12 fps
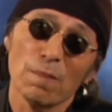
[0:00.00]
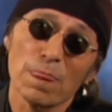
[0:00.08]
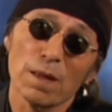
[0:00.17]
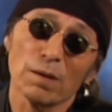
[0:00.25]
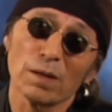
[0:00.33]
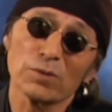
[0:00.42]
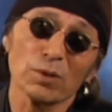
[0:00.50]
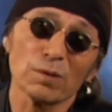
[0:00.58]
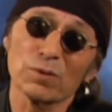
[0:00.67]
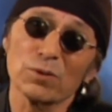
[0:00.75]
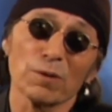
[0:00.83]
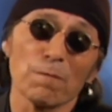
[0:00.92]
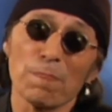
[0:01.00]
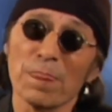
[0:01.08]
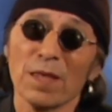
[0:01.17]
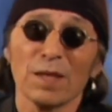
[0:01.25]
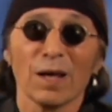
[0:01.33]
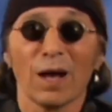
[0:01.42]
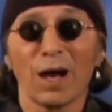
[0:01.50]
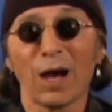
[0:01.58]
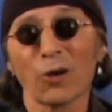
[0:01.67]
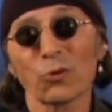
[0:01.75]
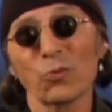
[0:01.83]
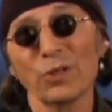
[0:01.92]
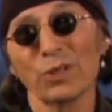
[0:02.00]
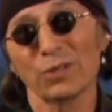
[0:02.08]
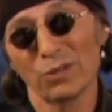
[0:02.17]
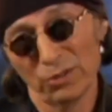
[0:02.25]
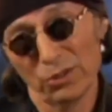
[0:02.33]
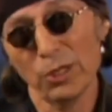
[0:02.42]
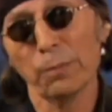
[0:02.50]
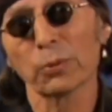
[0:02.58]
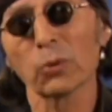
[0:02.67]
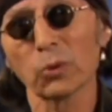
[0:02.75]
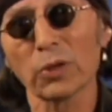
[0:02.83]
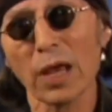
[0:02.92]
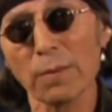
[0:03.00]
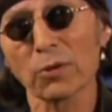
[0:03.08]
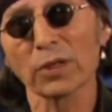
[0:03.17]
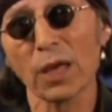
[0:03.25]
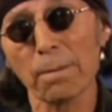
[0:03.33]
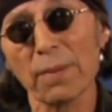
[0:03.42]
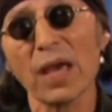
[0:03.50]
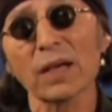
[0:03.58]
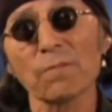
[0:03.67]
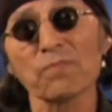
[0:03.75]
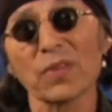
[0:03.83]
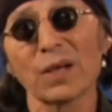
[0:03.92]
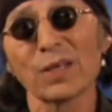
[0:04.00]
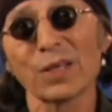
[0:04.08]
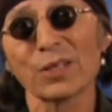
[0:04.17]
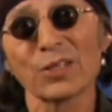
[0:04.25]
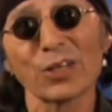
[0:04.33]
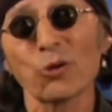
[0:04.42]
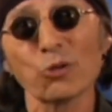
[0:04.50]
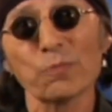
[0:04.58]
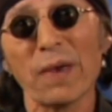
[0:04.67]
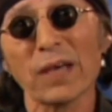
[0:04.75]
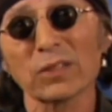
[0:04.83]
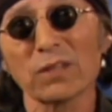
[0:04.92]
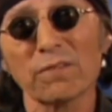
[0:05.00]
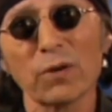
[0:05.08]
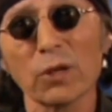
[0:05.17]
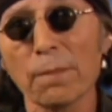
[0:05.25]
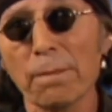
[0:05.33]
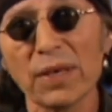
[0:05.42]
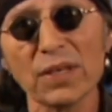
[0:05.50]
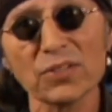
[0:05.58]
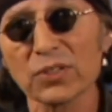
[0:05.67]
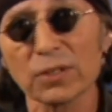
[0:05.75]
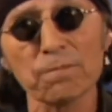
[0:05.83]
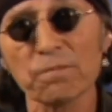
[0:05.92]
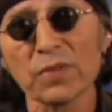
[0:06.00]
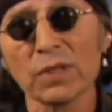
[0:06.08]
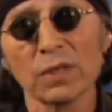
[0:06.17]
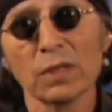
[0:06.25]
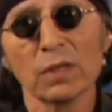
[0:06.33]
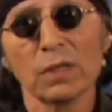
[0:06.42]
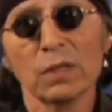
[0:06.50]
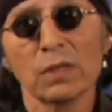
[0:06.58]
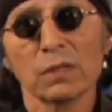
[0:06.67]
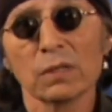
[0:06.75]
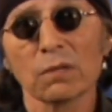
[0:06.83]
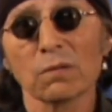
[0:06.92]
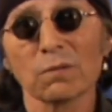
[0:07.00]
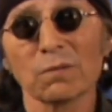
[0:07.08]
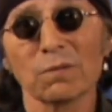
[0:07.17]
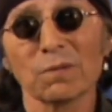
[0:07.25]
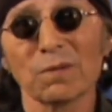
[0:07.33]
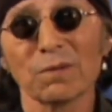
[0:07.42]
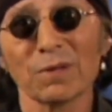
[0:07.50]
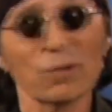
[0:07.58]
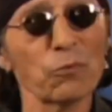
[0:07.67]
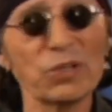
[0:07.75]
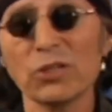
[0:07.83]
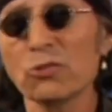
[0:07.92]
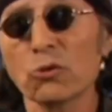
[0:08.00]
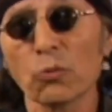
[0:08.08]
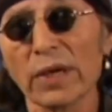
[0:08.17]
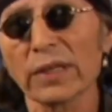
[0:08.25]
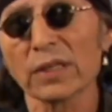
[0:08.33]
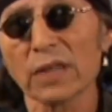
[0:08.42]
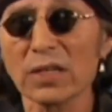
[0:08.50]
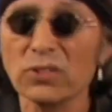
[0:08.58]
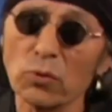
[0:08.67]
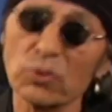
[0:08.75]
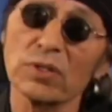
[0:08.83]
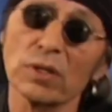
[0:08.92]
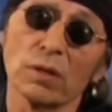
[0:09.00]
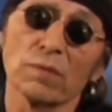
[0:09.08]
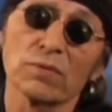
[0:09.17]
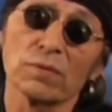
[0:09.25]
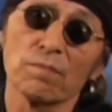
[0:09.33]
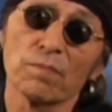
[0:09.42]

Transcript: Now, so so how do we deprogram or get back? I mean, it, it goes back to the very basic. You know, we need to recognize ourselves.